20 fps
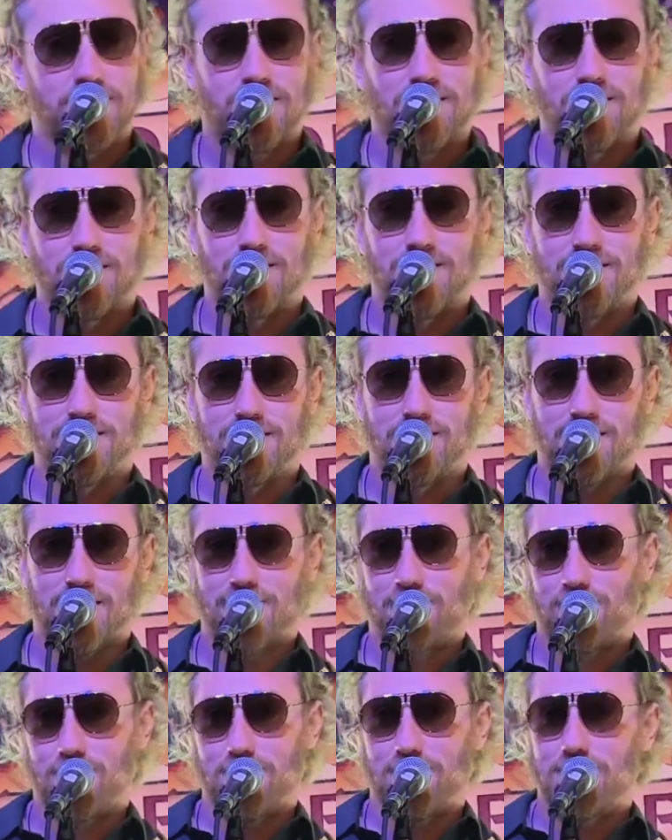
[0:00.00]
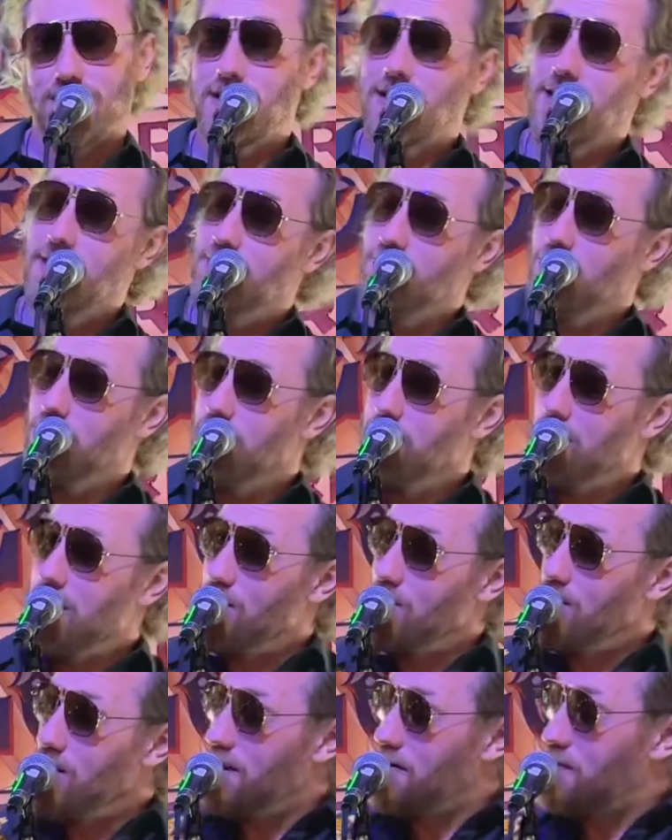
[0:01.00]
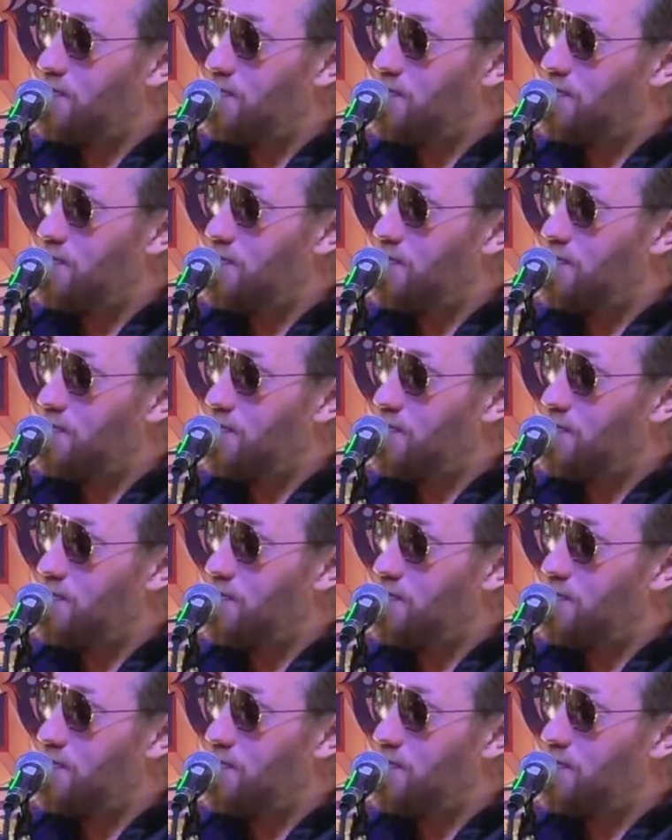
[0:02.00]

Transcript: You know, it's one of the things, one of my running